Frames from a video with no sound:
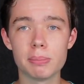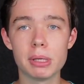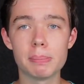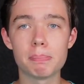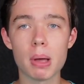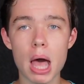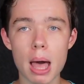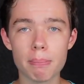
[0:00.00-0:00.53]
be
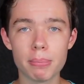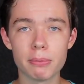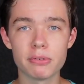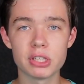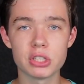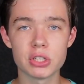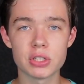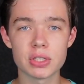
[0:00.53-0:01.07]

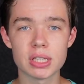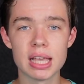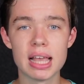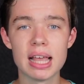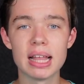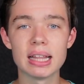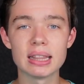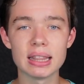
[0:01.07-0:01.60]
Popovich's
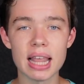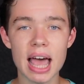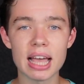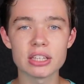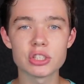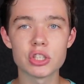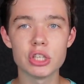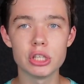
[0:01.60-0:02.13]

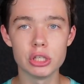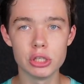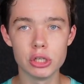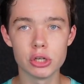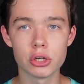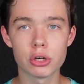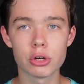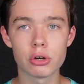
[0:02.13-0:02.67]
last
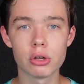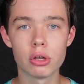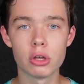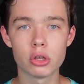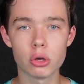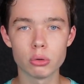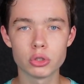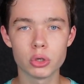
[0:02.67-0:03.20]
year
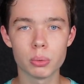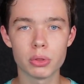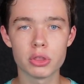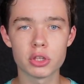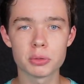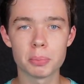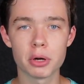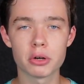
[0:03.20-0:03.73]
coaching with
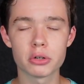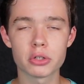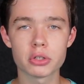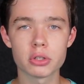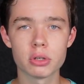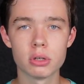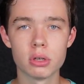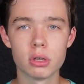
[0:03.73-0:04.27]
the
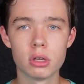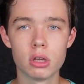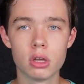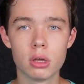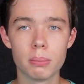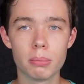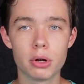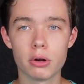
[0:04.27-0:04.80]
Spurs,
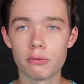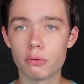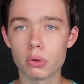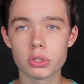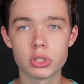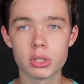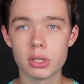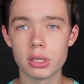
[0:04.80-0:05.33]
but
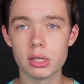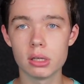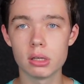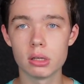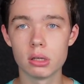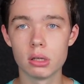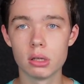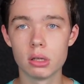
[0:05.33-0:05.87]
unfortunately,
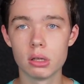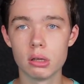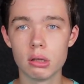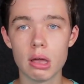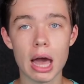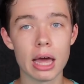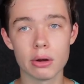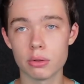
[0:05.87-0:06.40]

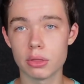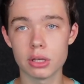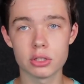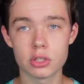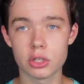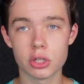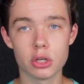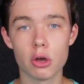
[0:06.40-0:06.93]
I don't think
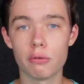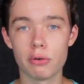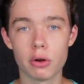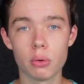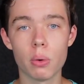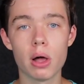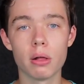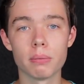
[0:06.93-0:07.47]
it's going to go
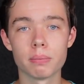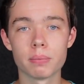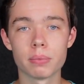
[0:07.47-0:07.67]
very well.